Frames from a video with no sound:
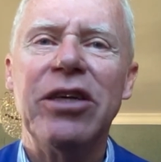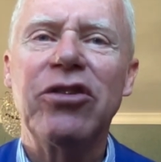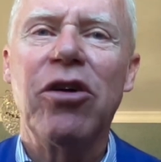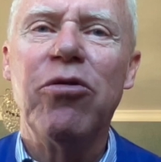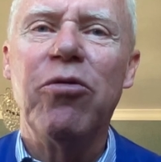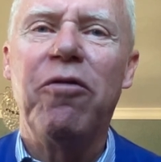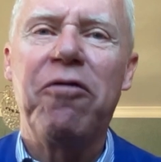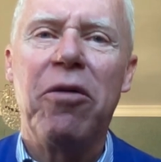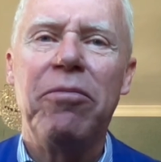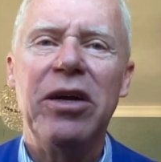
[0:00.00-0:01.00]
So
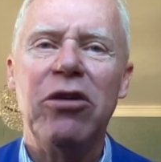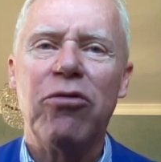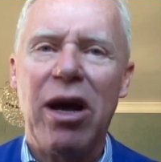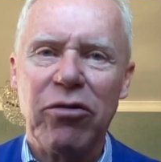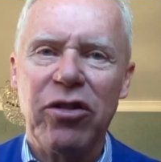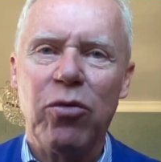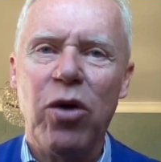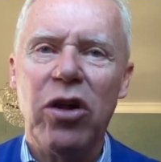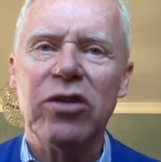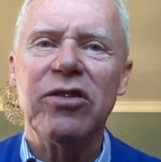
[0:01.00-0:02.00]
from around the
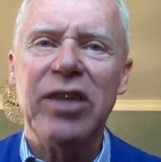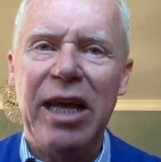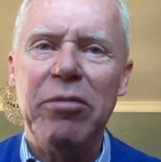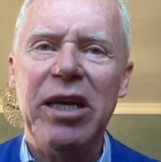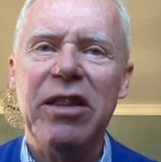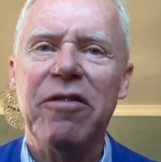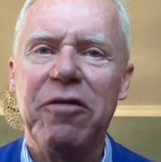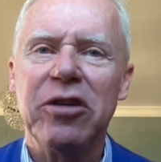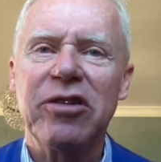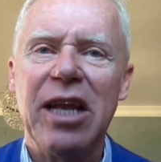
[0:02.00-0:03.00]
world, namely the
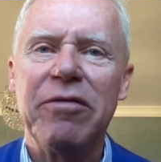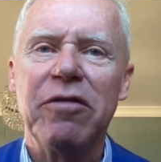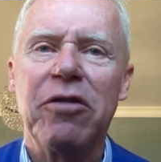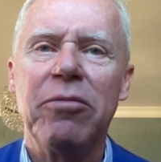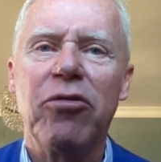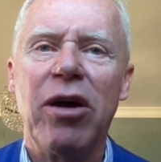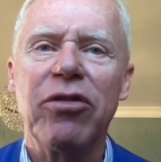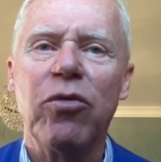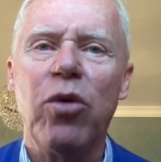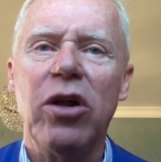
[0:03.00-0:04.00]
first level from
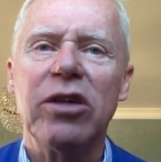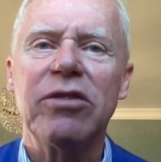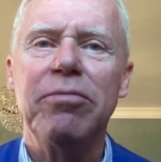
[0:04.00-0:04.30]
around the world,